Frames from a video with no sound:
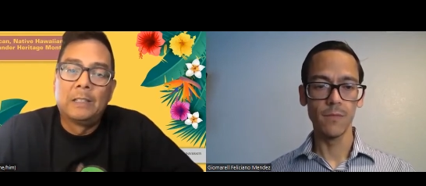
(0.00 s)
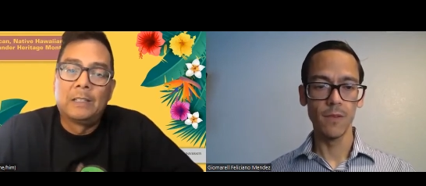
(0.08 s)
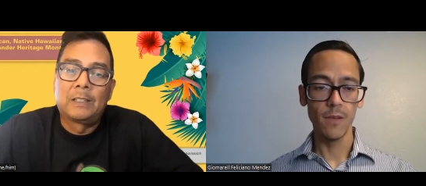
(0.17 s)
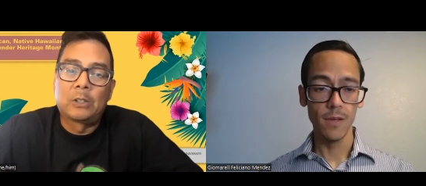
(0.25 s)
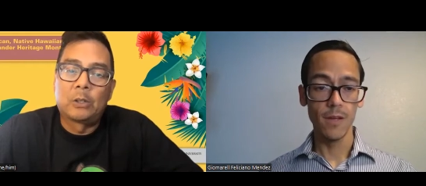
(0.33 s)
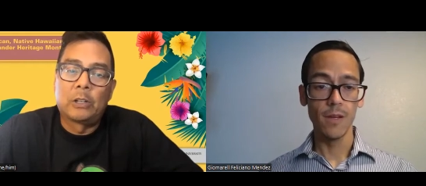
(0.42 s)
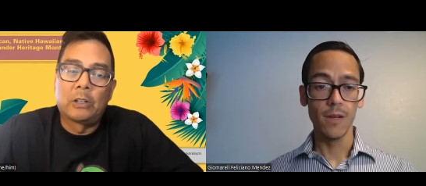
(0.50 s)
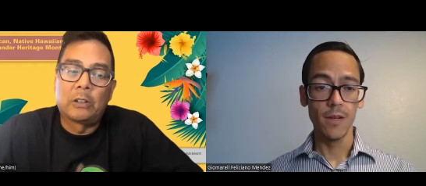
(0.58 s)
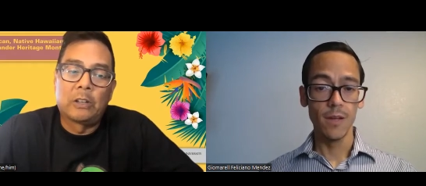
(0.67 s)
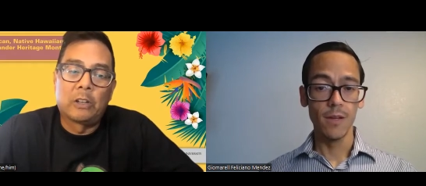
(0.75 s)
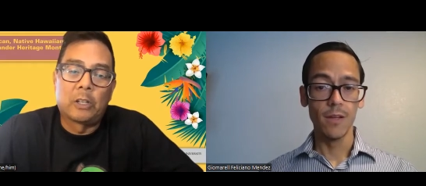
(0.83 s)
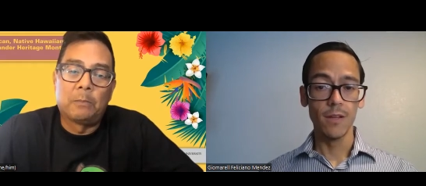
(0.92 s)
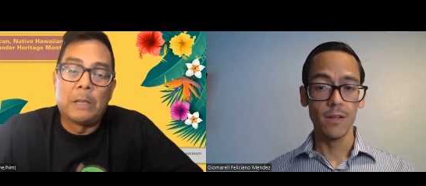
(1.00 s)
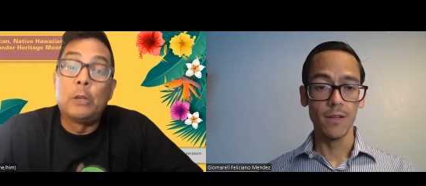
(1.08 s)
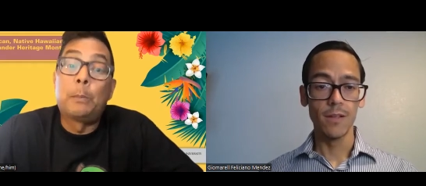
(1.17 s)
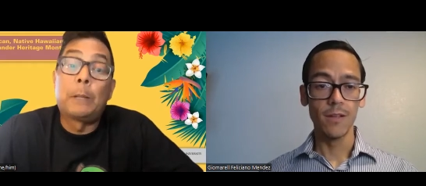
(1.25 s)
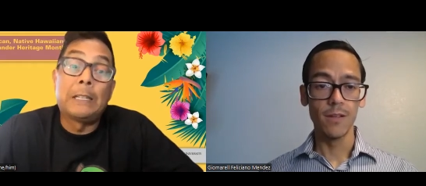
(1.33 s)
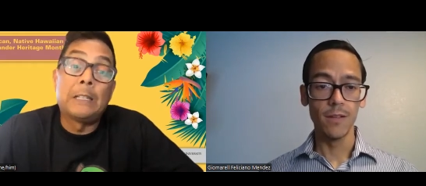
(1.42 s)
Speaker 1: So there there could and you
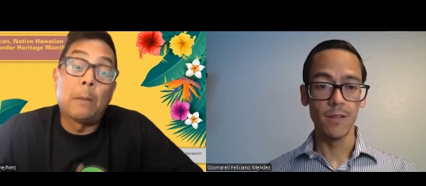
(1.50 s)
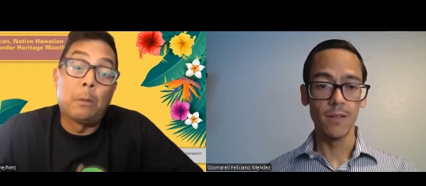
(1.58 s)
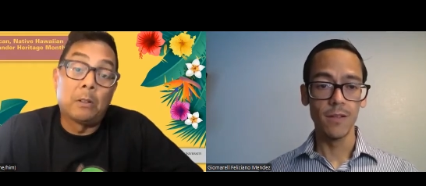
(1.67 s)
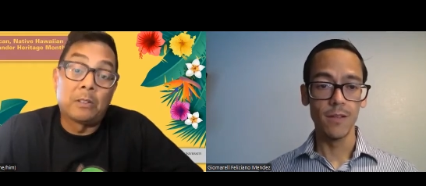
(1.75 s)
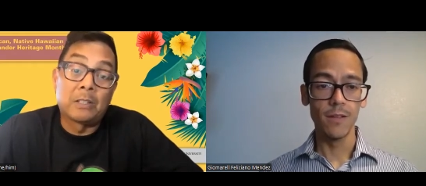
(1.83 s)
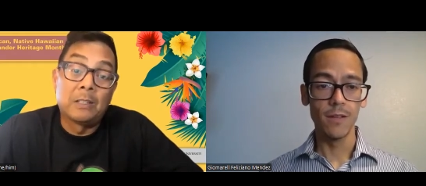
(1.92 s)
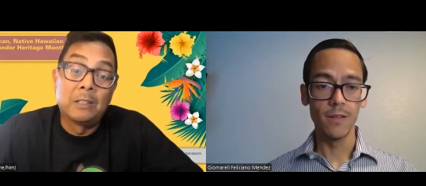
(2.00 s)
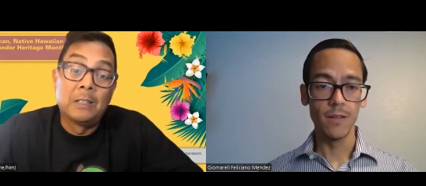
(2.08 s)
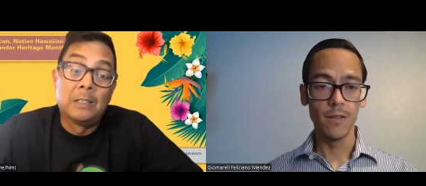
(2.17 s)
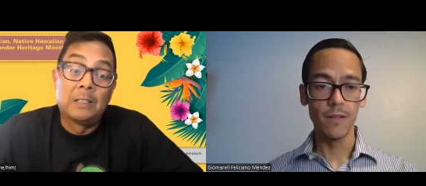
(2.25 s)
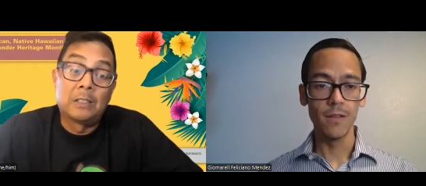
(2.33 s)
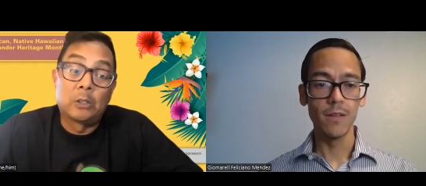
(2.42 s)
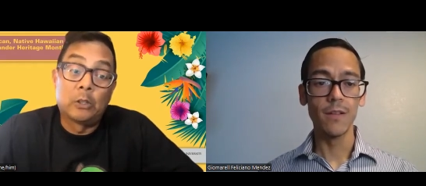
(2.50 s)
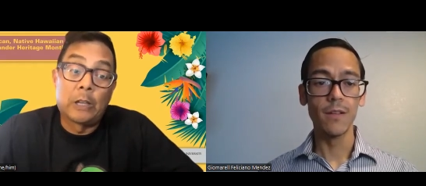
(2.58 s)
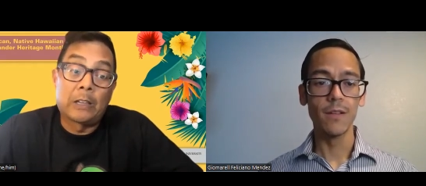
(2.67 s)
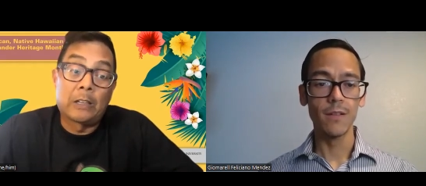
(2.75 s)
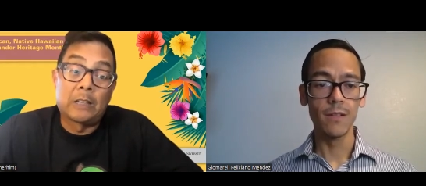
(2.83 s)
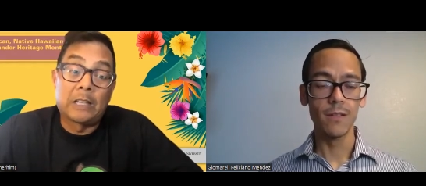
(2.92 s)
play doubles. So
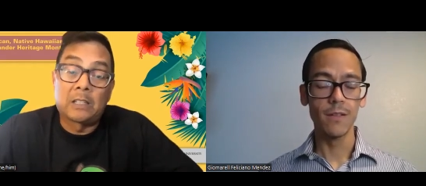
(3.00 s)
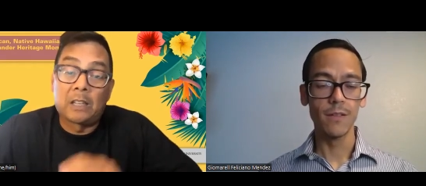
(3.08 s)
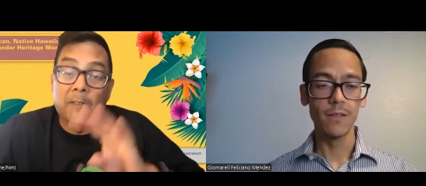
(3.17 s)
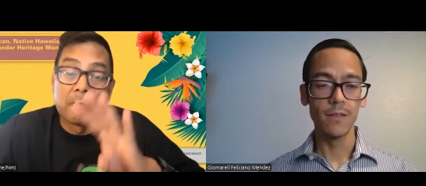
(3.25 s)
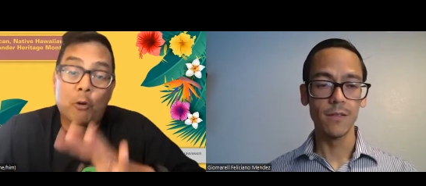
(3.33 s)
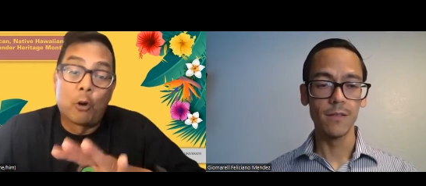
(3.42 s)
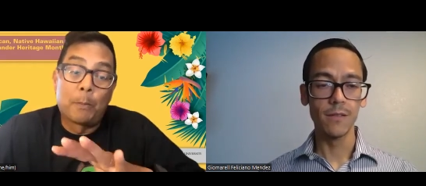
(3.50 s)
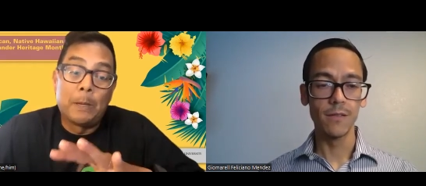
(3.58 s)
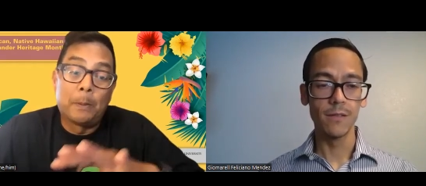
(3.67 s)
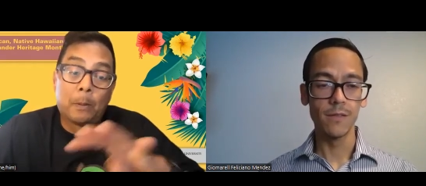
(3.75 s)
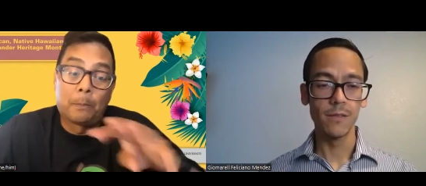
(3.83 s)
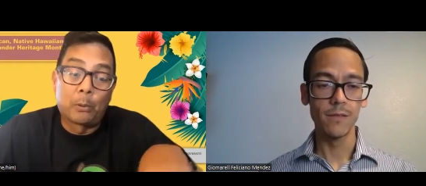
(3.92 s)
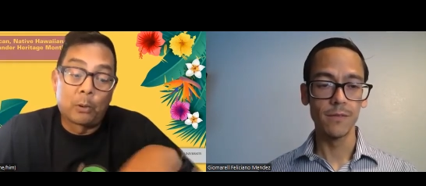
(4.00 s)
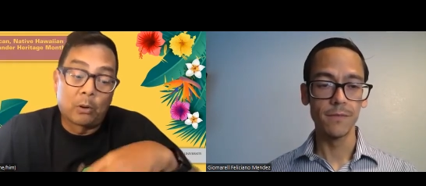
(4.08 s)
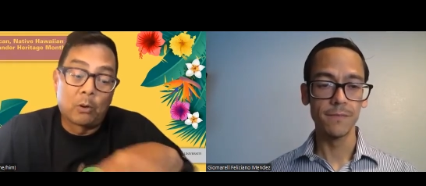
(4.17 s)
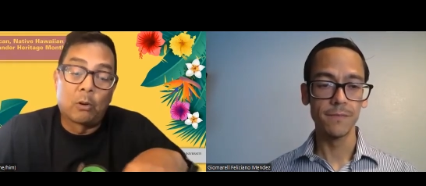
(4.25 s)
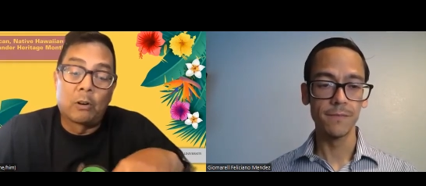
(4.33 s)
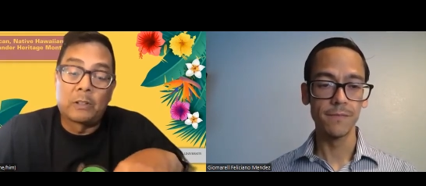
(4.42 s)
that that's like four people per
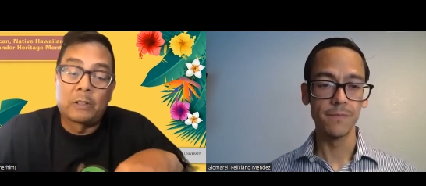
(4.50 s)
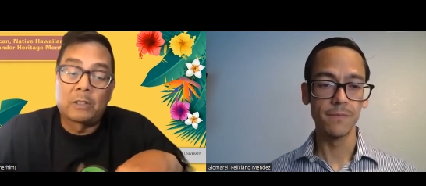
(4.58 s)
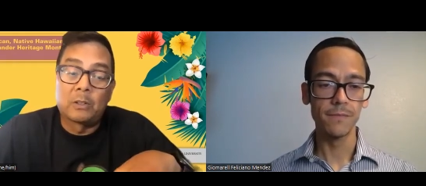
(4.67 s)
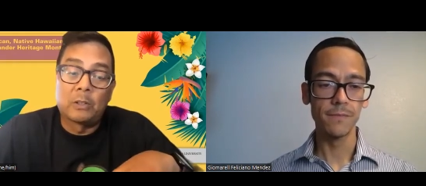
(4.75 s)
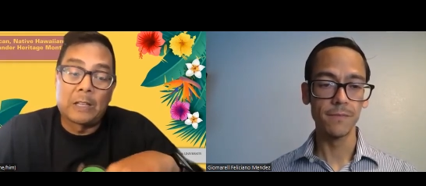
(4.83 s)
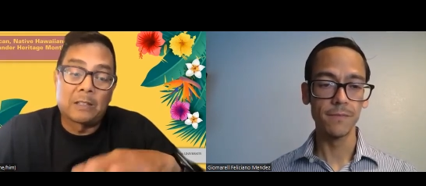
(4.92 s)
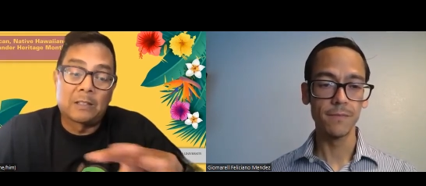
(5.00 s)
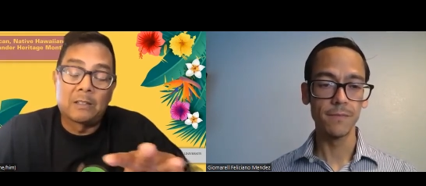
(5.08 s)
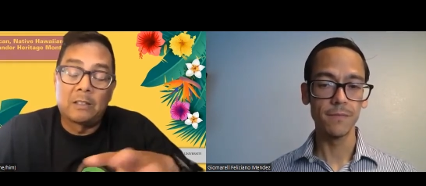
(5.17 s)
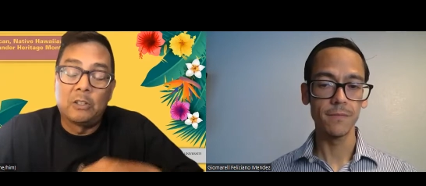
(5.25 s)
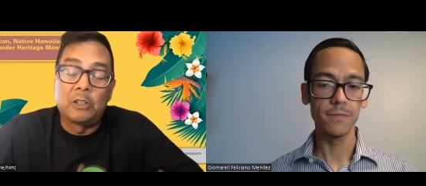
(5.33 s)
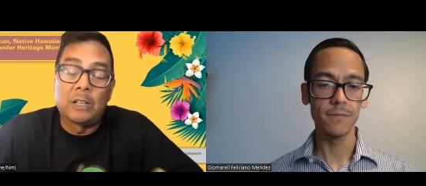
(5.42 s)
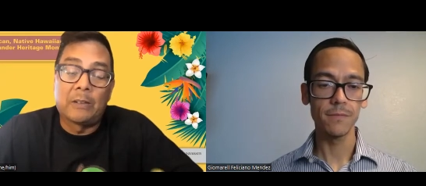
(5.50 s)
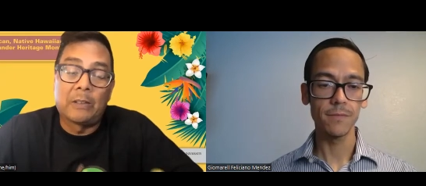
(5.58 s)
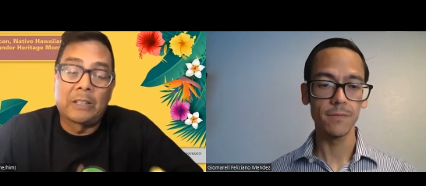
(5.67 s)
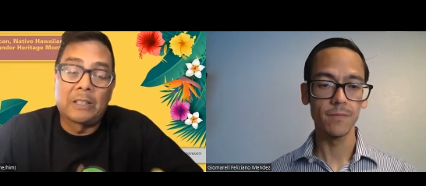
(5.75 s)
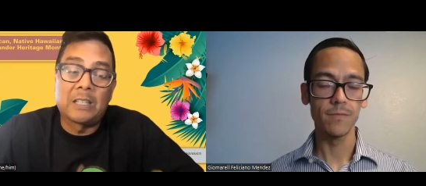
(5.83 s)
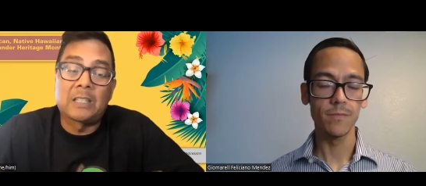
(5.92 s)
court. So that you could have
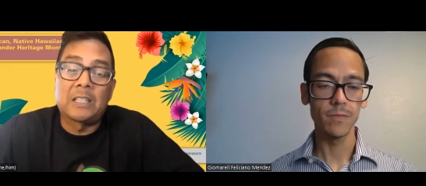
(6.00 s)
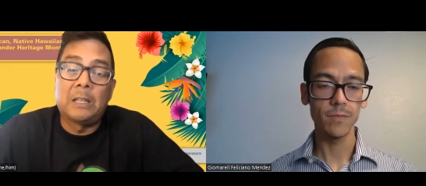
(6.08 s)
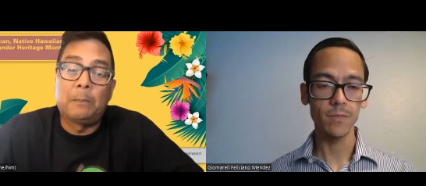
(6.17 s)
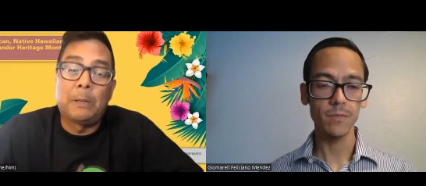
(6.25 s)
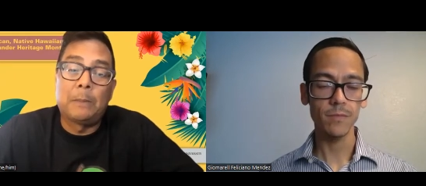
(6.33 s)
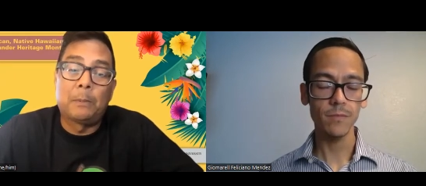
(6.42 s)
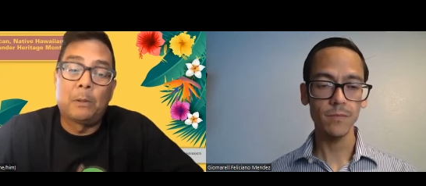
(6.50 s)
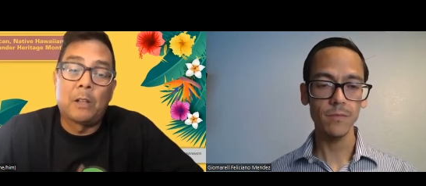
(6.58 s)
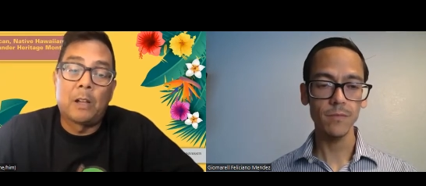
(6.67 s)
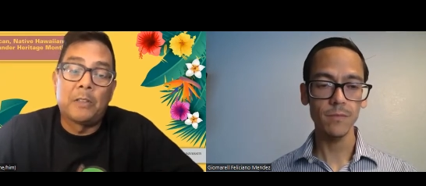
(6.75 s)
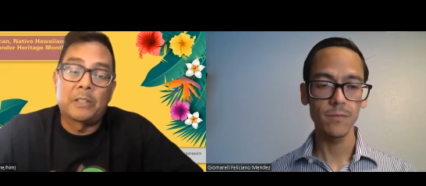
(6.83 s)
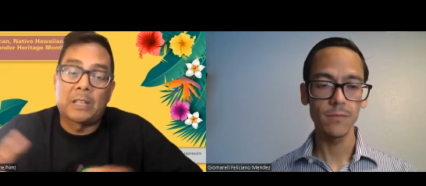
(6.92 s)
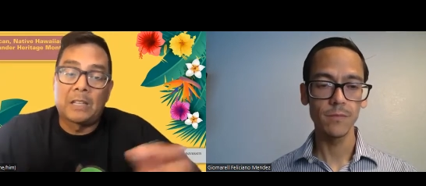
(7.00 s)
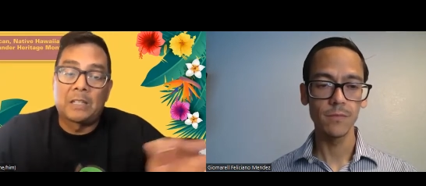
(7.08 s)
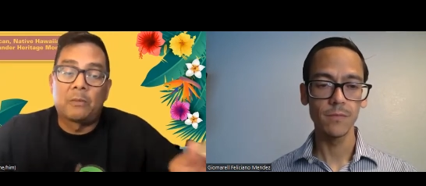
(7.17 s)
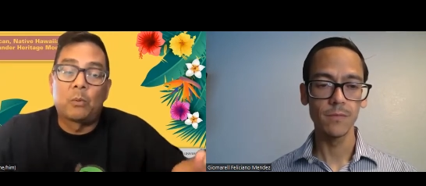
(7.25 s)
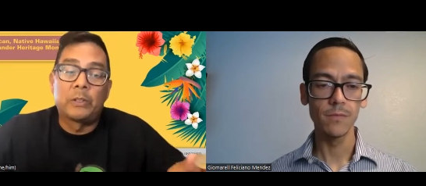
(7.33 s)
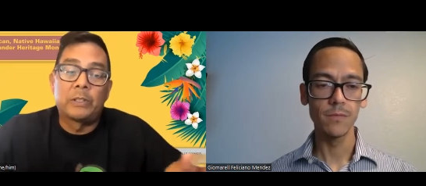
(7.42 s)
like 16 people on the size
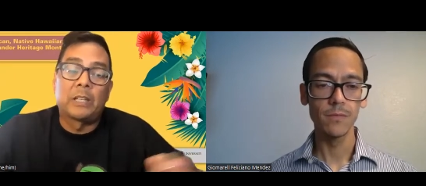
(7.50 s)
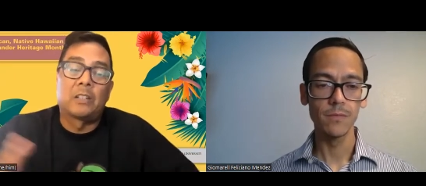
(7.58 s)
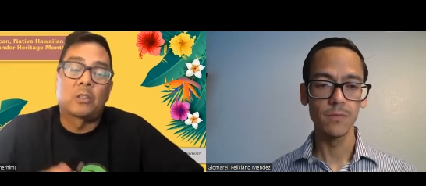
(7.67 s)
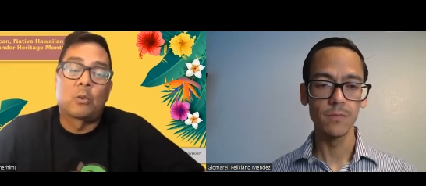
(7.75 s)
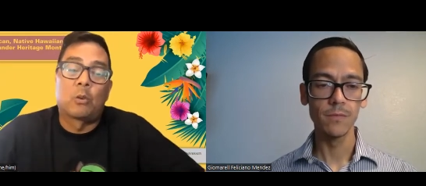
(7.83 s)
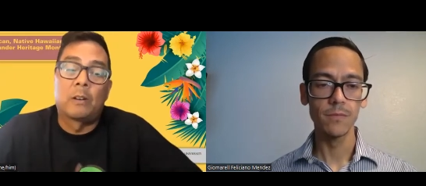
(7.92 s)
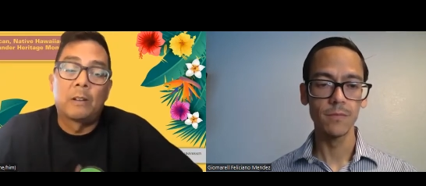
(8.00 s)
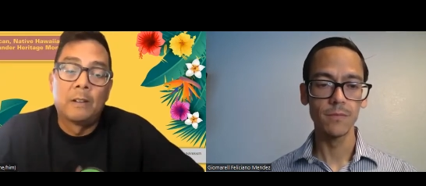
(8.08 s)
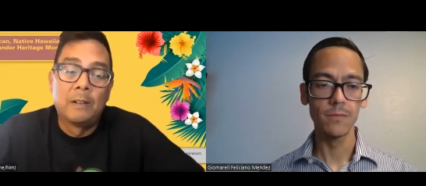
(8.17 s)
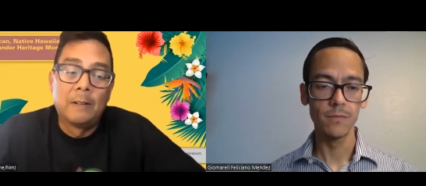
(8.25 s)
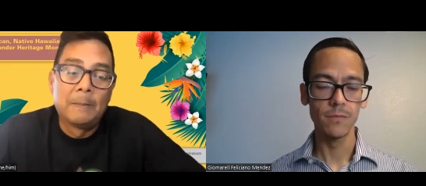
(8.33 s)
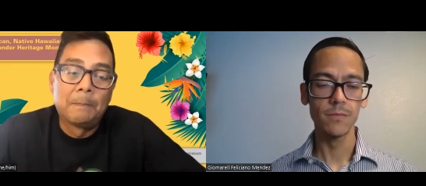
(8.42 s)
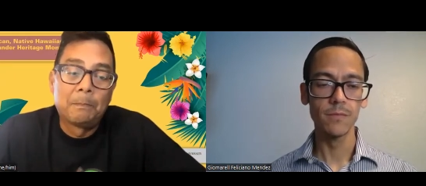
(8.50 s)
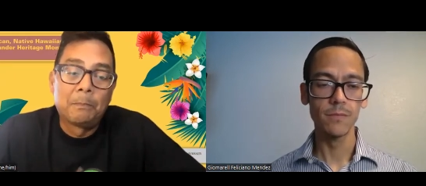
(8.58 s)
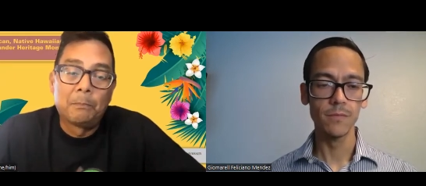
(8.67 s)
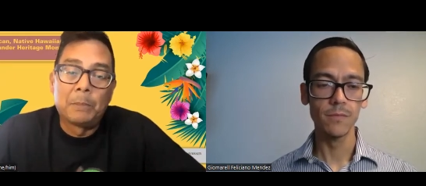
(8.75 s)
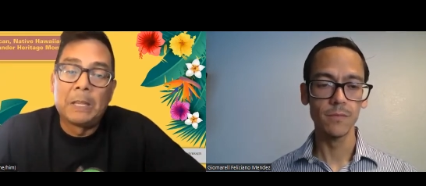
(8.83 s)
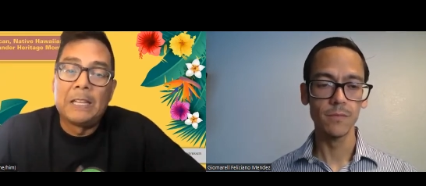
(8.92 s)
of one tennis court
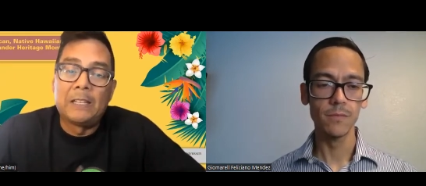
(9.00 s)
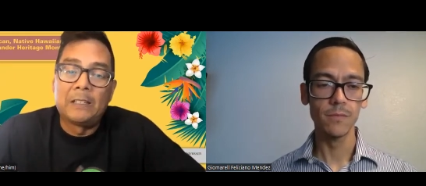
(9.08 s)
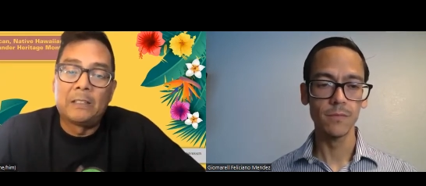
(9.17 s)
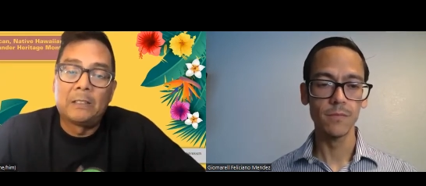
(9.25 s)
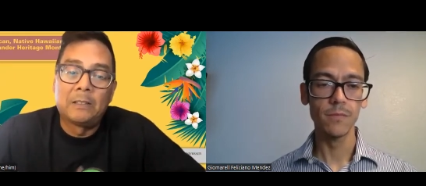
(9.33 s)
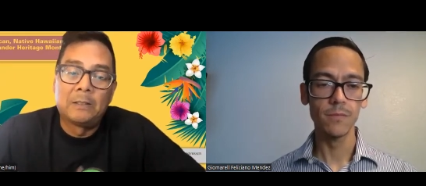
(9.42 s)
playing,